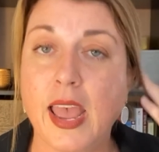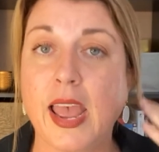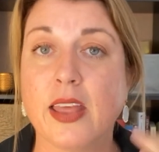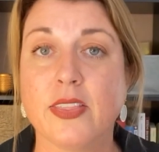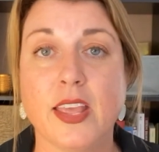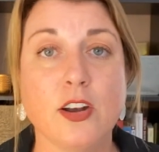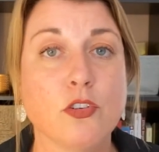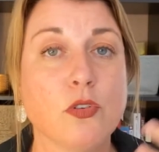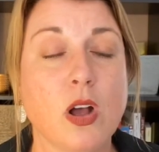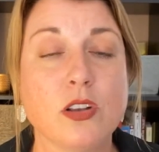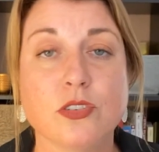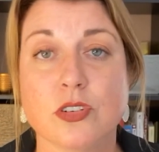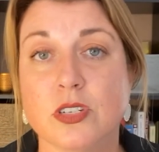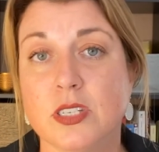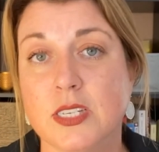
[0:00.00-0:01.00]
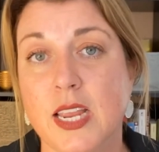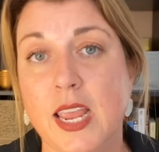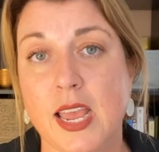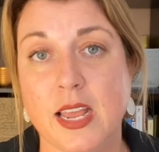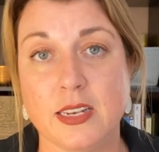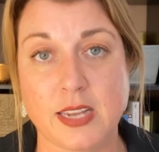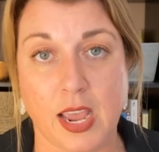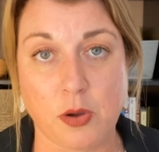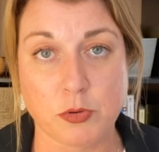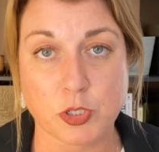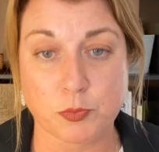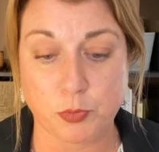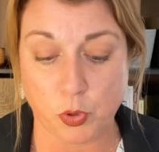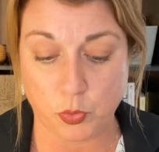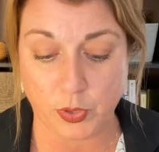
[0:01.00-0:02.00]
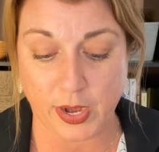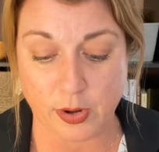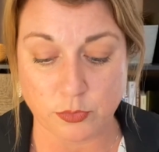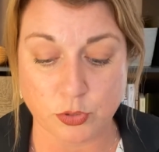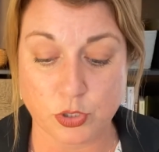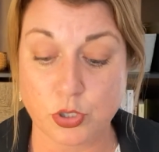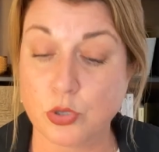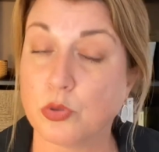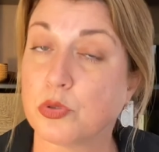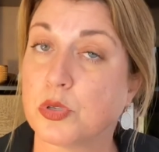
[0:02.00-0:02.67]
and they don't understand how it's broken out in two.